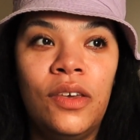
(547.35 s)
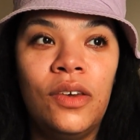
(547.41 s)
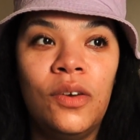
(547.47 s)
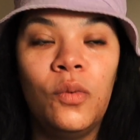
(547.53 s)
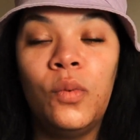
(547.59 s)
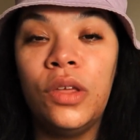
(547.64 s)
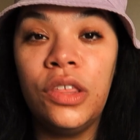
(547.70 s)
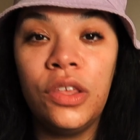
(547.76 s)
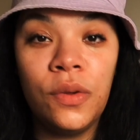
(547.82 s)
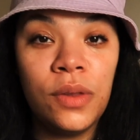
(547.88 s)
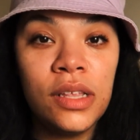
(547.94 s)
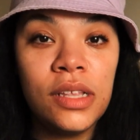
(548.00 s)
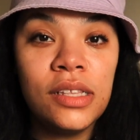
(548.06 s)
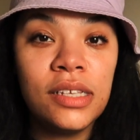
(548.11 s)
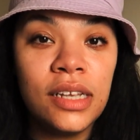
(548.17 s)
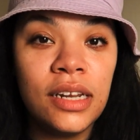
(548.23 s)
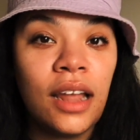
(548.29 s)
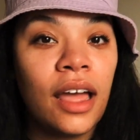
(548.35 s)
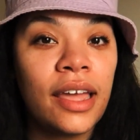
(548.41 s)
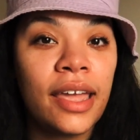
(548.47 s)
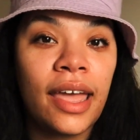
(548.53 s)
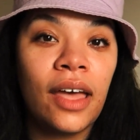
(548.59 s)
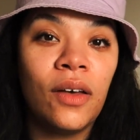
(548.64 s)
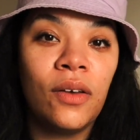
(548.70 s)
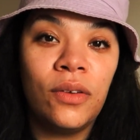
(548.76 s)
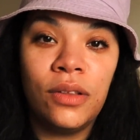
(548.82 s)
when you need to knock
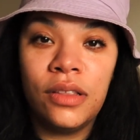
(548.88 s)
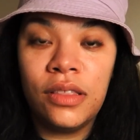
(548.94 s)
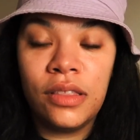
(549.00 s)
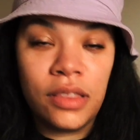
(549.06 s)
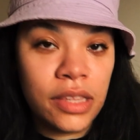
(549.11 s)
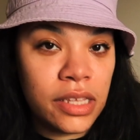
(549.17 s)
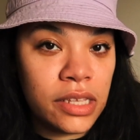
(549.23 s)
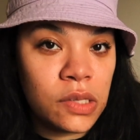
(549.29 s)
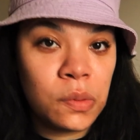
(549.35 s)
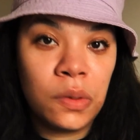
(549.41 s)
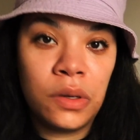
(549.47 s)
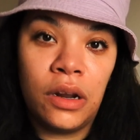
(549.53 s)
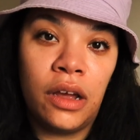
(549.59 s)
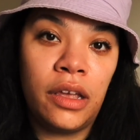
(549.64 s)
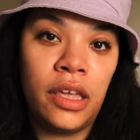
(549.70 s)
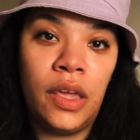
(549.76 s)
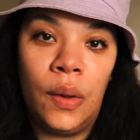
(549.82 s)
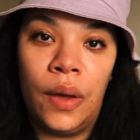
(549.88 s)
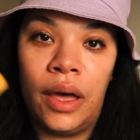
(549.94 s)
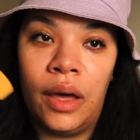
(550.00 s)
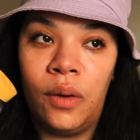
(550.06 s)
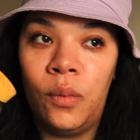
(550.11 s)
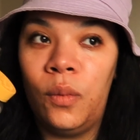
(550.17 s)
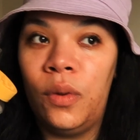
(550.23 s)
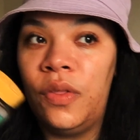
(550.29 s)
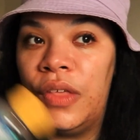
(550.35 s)
out, these will knock you
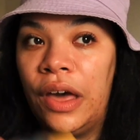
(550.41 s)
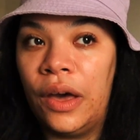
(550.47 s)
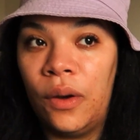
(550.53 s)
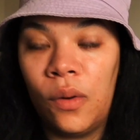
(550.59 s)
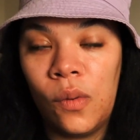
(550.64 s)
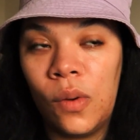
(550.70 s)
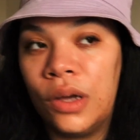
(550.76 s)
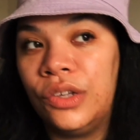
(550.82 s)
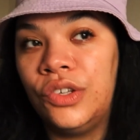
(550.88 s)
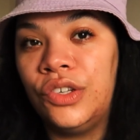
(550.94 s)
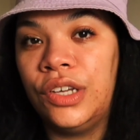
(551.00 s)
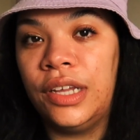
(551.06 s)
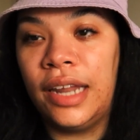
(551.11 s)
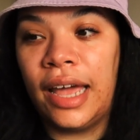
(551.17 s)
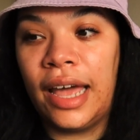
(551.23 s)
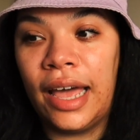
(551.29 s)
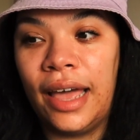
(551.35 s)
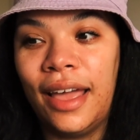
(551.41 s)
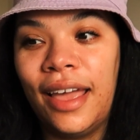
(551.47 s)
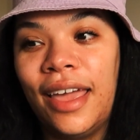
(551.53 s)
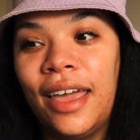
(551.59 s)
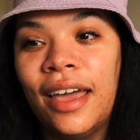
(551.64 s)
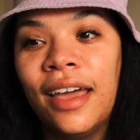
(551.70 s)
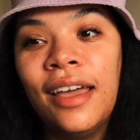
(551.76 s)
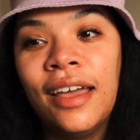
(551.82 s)
out without question. I